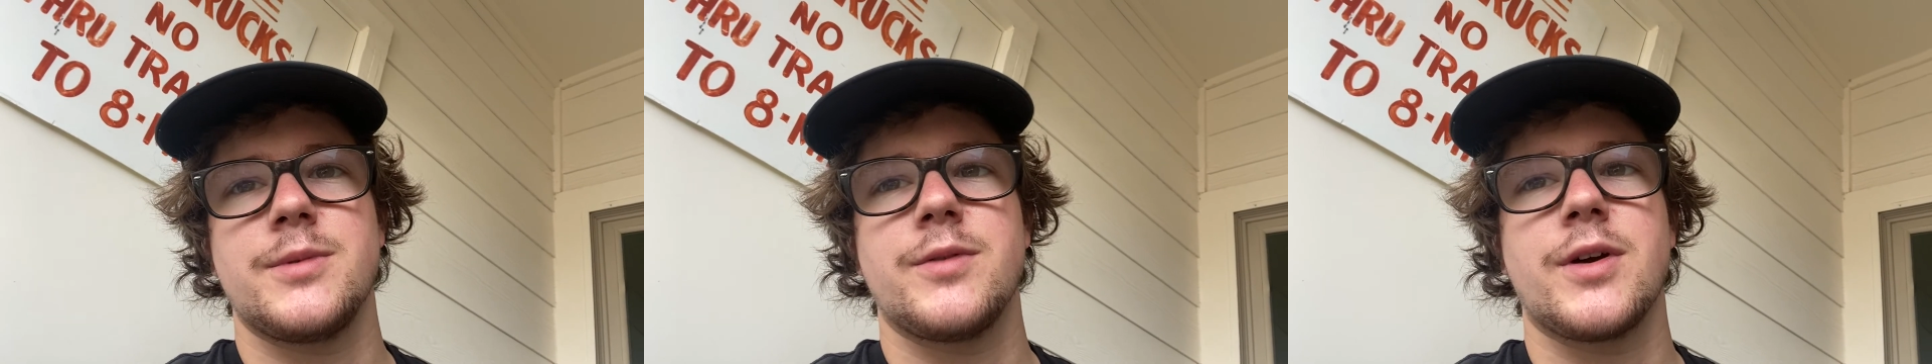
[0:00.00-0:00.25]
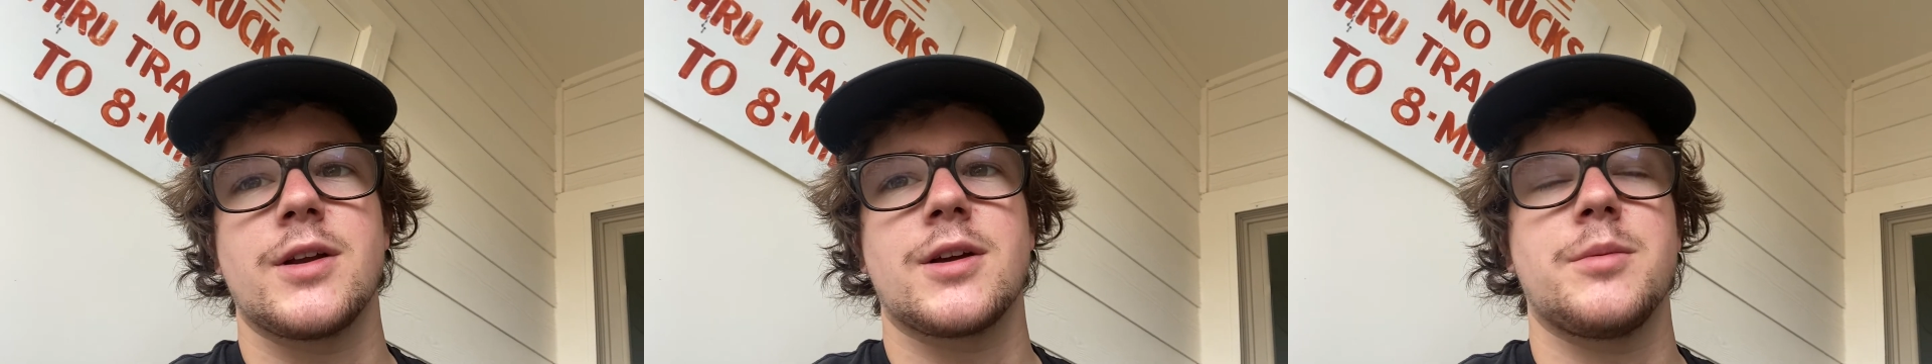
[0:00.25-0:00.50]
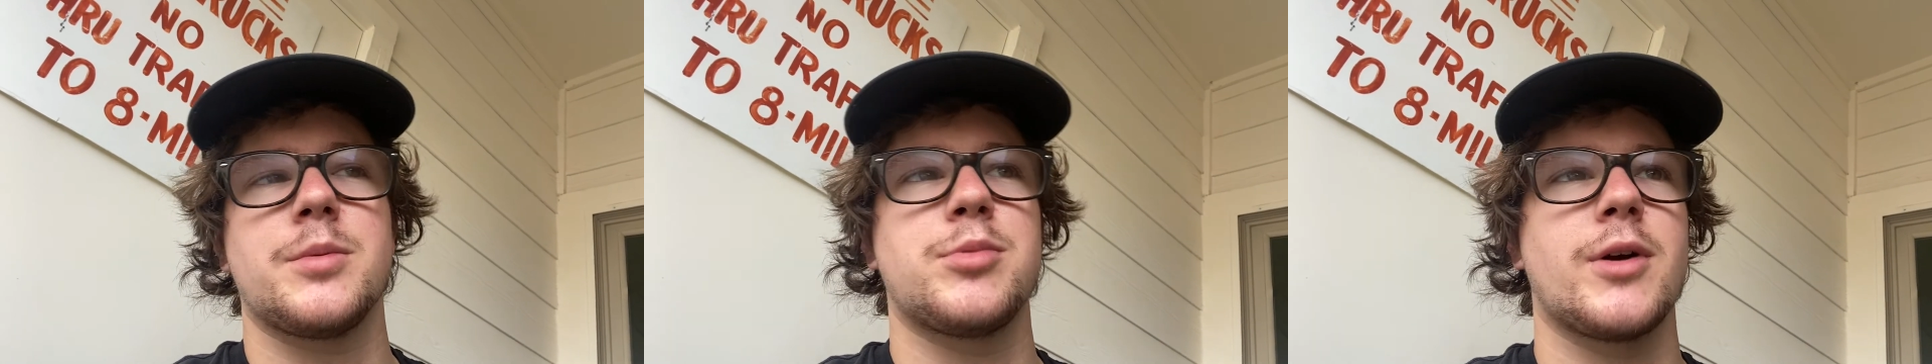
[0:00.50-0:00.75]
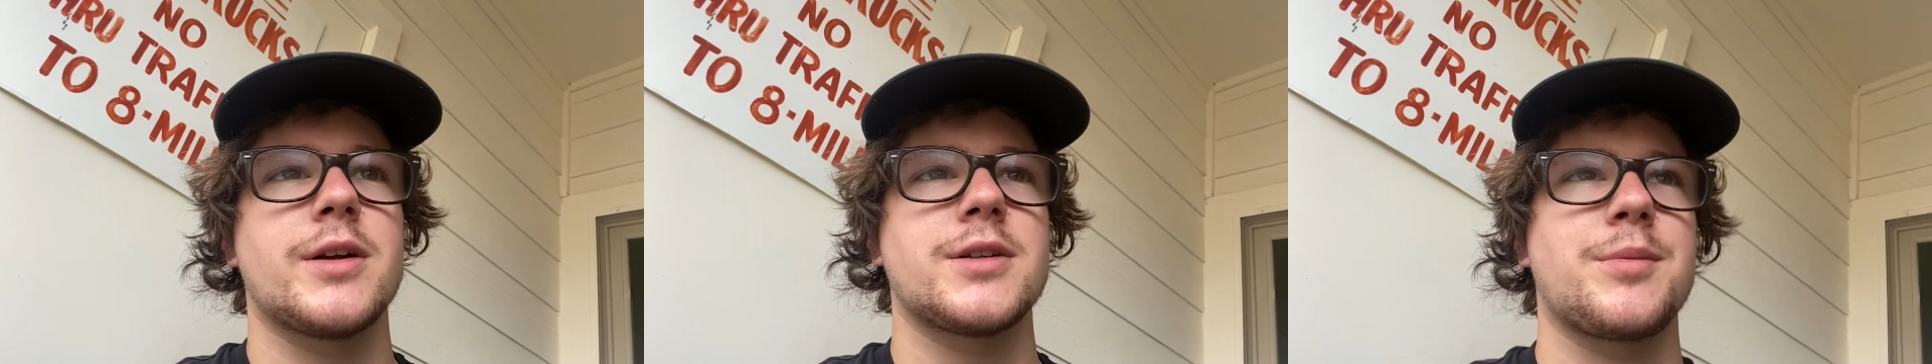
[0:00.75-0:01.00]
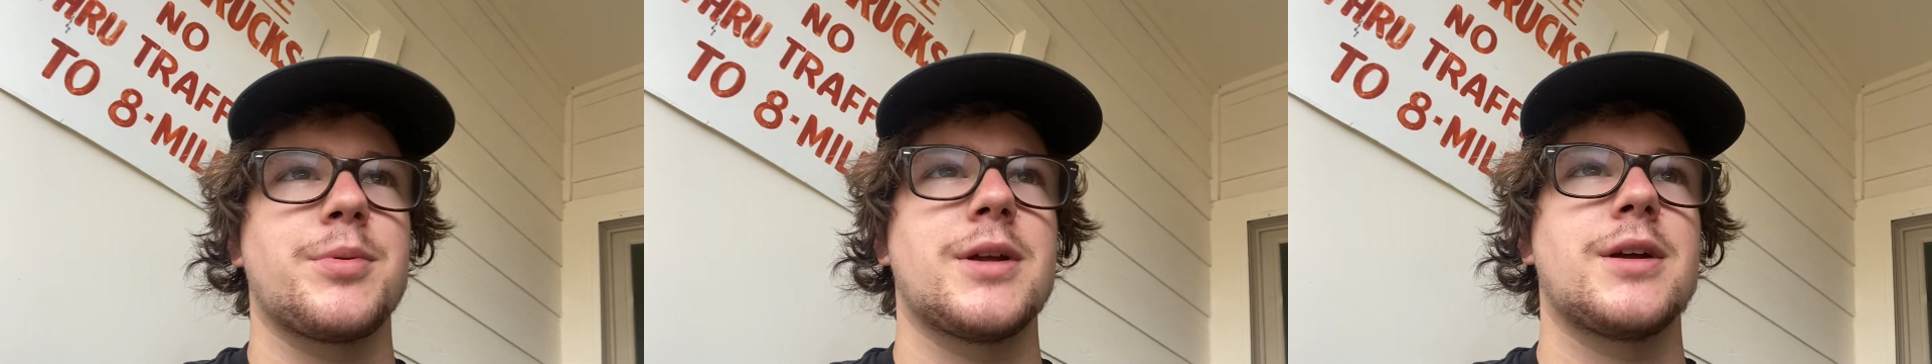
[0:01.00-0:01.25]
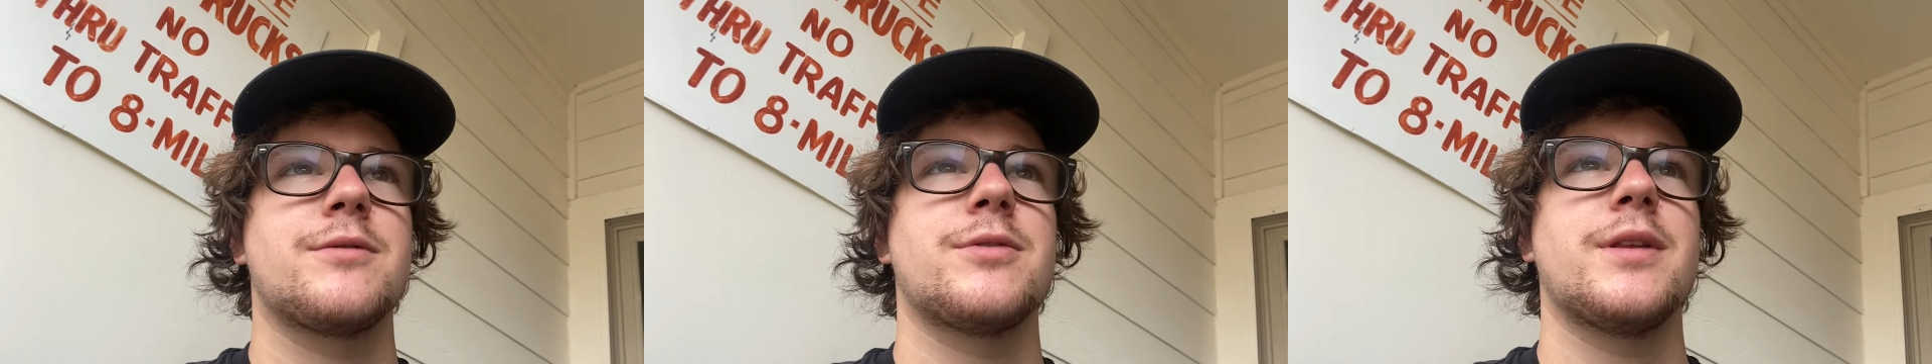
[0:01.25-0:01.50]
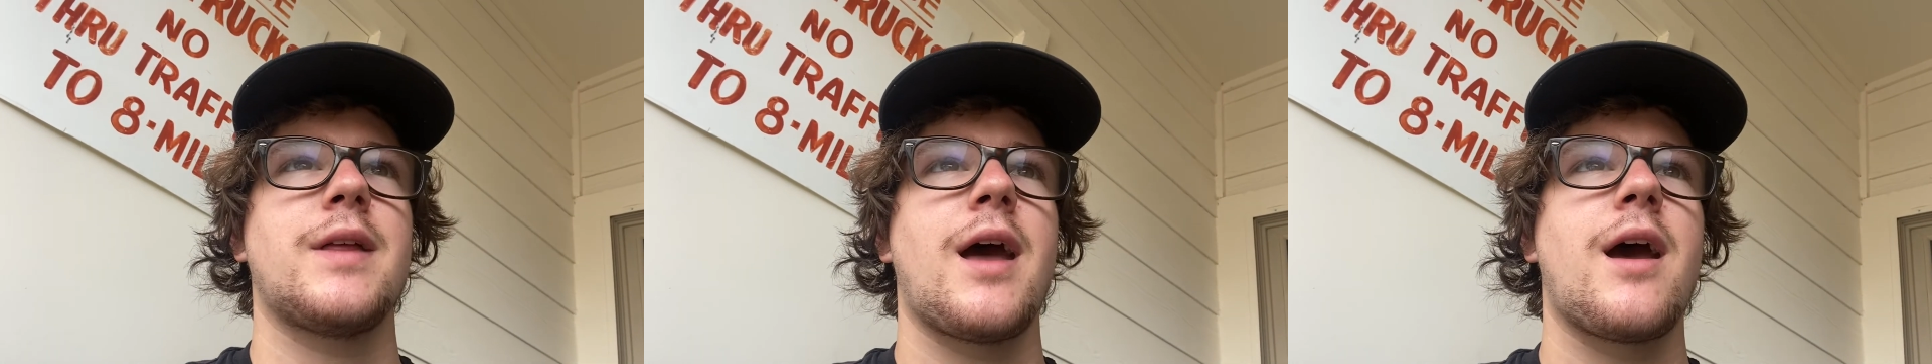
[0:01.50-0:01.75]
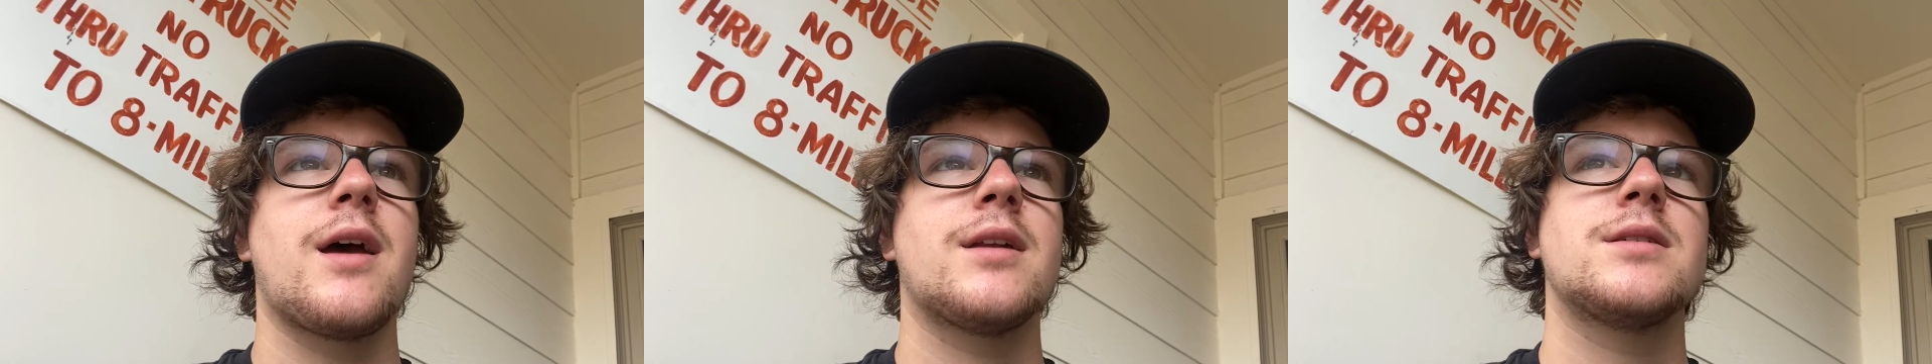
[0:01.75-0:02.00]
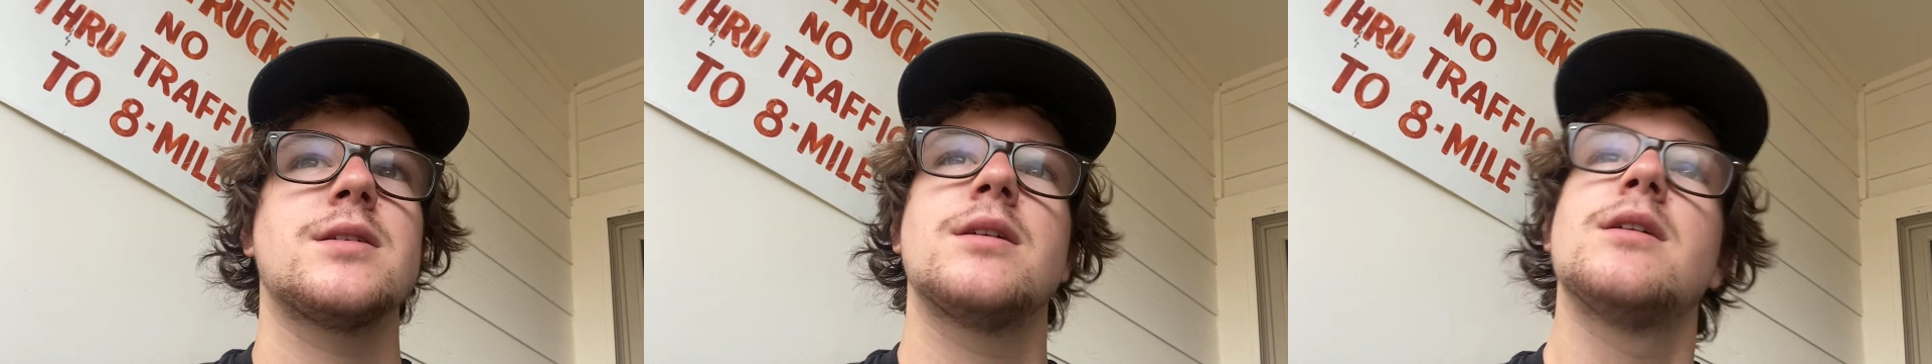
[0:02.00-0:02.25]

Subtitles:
we've got a couple projects planned for that.